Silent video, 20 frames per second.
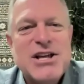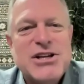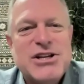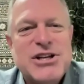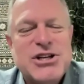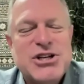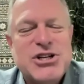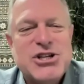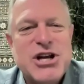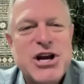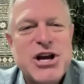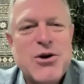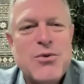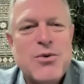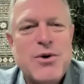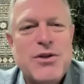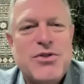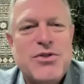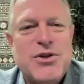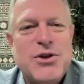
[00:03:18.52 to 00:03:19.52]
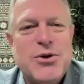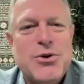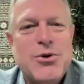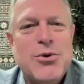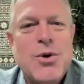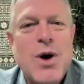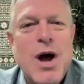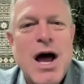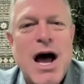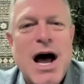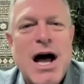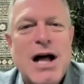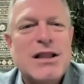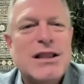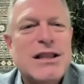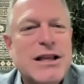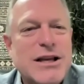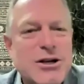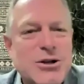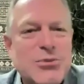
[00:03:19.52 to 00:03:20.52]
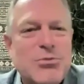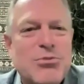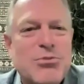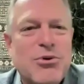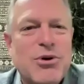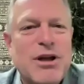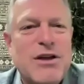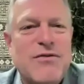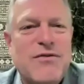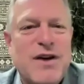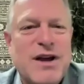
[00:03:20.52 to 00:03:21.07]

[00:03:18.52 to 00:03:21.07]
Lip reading: to share with you a little brief